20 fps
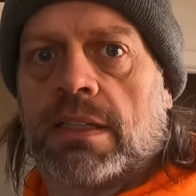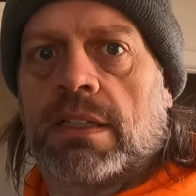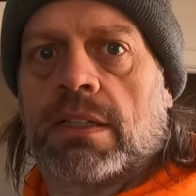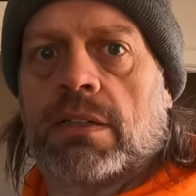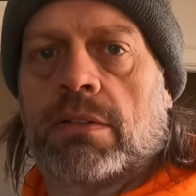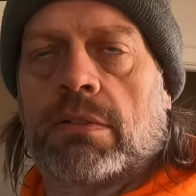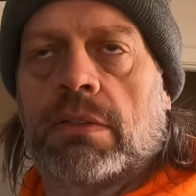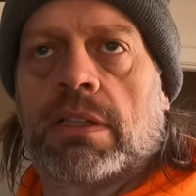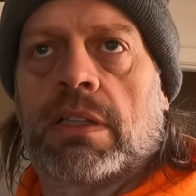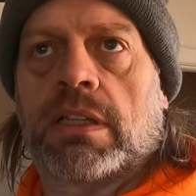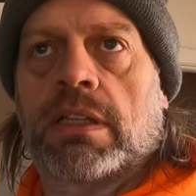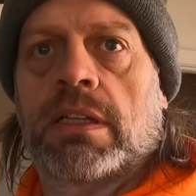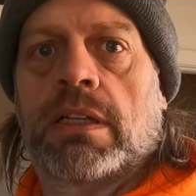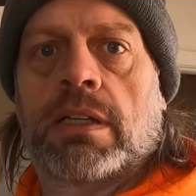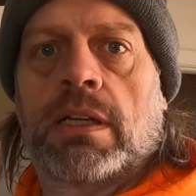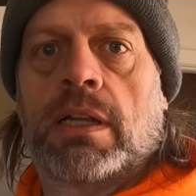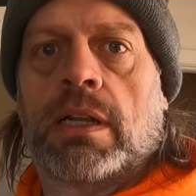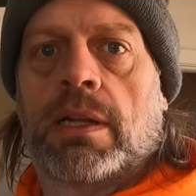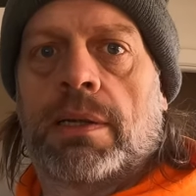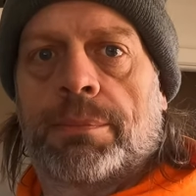you know, and the
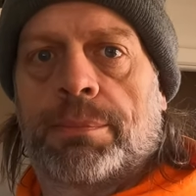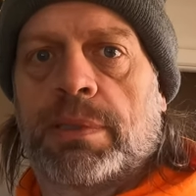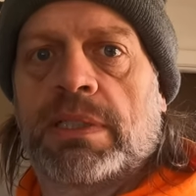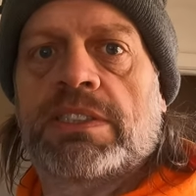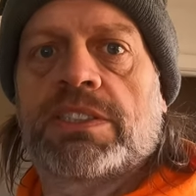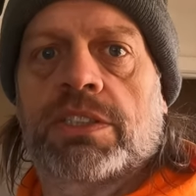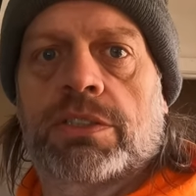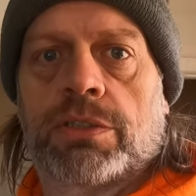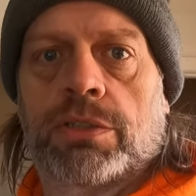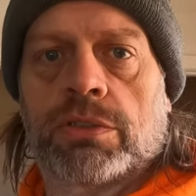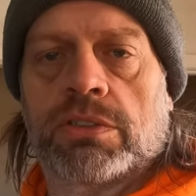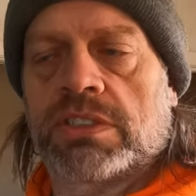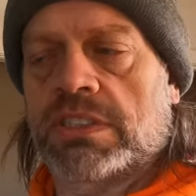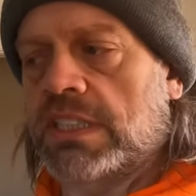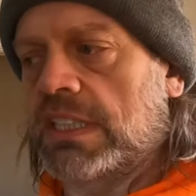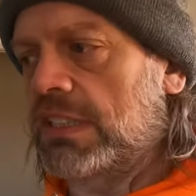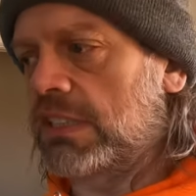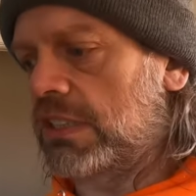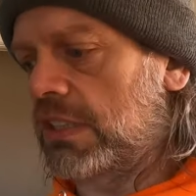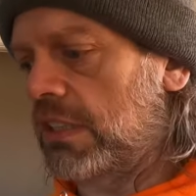preacher curl
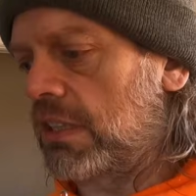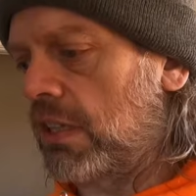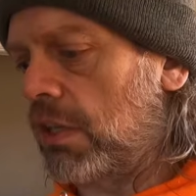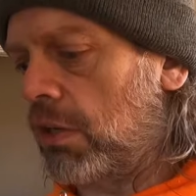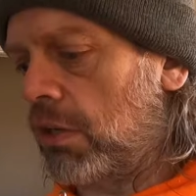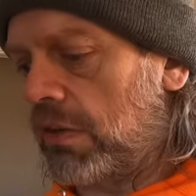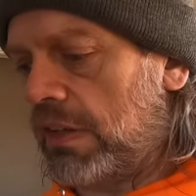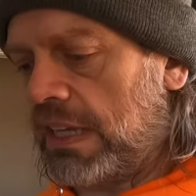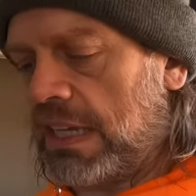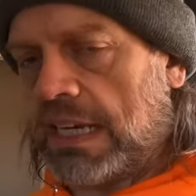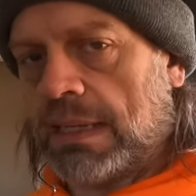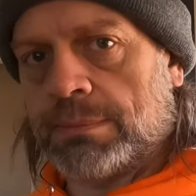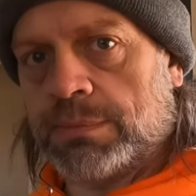station and all that.